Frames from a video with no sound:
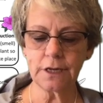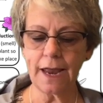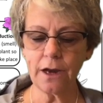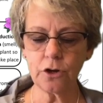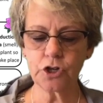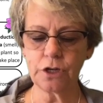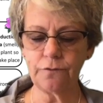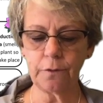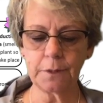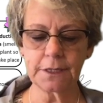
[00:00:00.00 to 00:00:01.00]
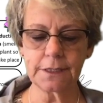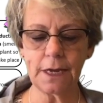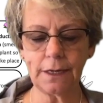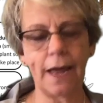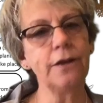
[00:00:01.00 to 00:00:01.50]
energy from the
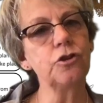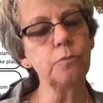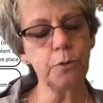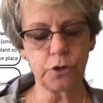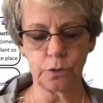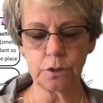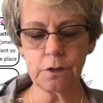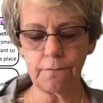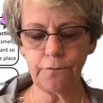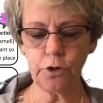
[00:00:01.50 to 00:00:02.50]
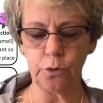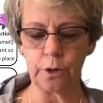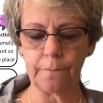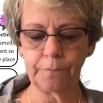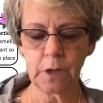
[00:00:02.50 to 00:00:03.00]
sunlight to produce
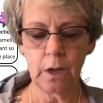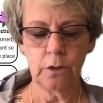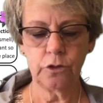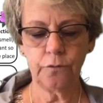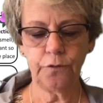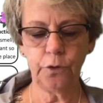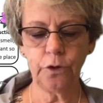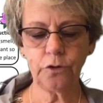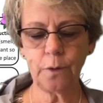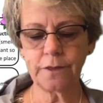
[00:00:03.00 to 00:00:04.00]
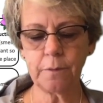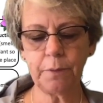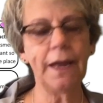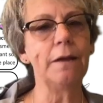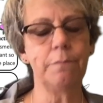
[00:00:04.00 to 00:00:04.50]
food. The food is what the
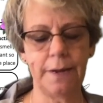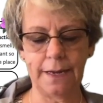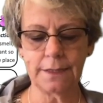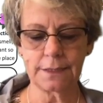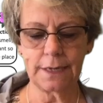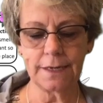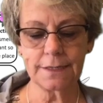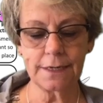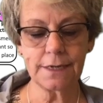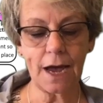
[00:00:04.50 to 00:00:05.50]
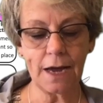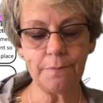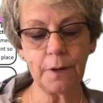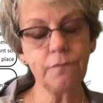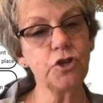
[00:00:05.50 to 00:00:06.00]
plant makes, is a
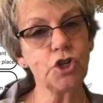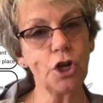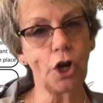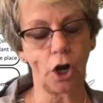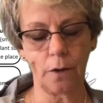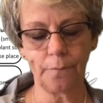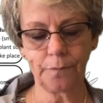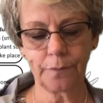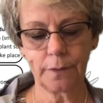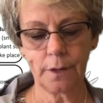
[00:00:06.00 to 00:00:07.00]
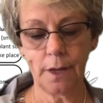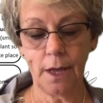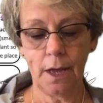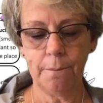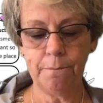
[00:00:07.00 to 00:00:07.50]
type of sugar.
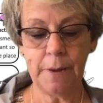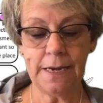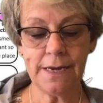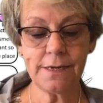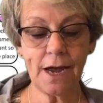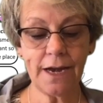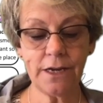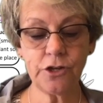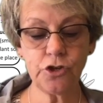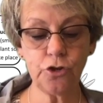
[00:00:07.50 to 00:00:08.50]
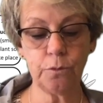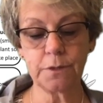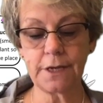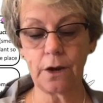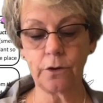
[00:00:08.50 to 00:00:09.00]
Many tiny
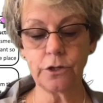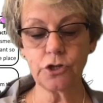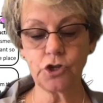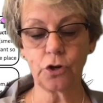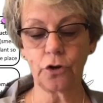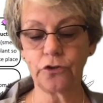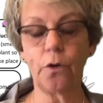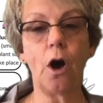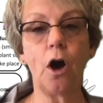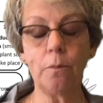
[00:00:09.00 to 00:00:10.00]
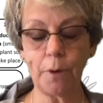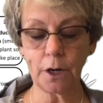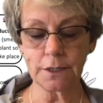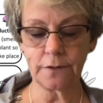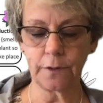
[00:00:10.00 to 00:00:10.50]
tubes carry the sugar to all
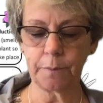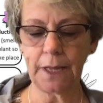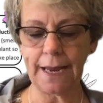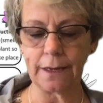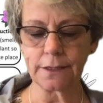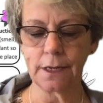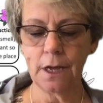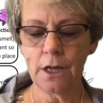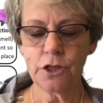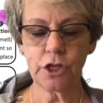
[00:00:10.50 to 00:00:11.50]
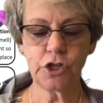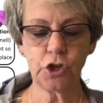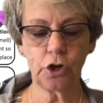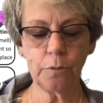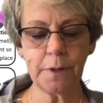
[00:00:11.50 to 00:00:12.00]
parts of the plant. The
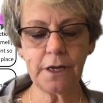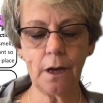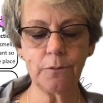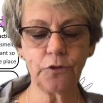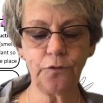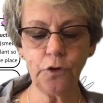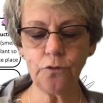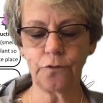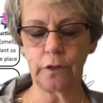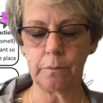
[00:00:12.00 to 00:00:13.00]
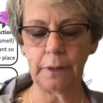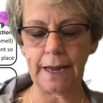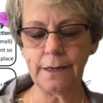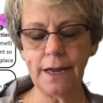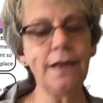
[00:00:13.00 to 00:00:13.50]
sugar becomes food for the
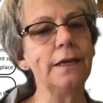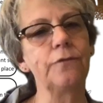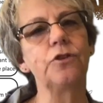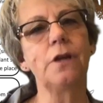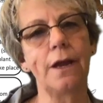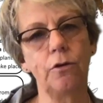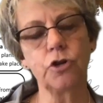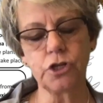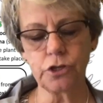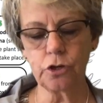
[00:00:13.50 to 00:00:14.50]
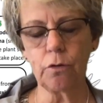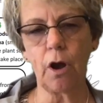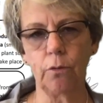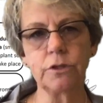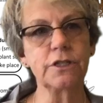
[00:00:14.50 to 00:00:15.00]
plant and gives it energy to
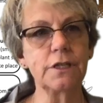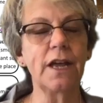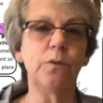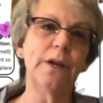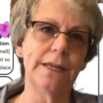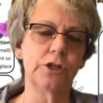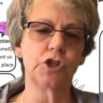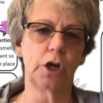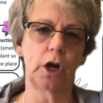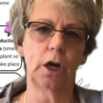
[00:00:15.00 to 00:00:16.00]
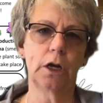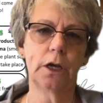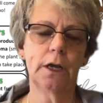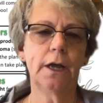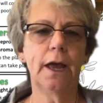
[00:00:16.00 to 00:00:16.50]
grow, just like we need sugar.
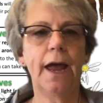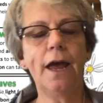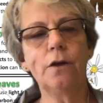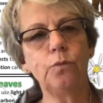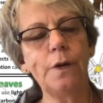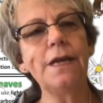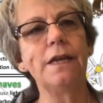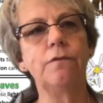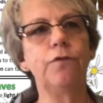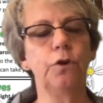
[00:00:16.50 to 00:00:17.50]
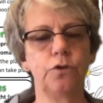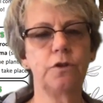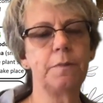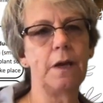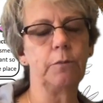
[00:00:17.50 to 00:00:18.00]
And we need food
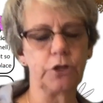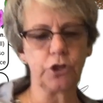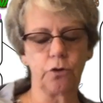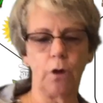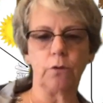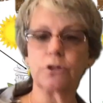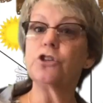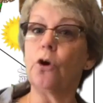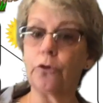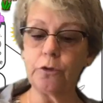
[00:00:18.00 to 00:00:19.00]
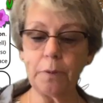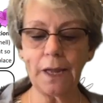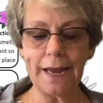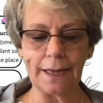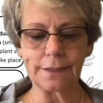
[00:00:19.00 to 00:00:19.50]
to be able to grow. So do
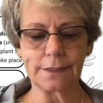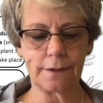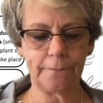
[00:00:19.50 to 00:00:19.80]
plants.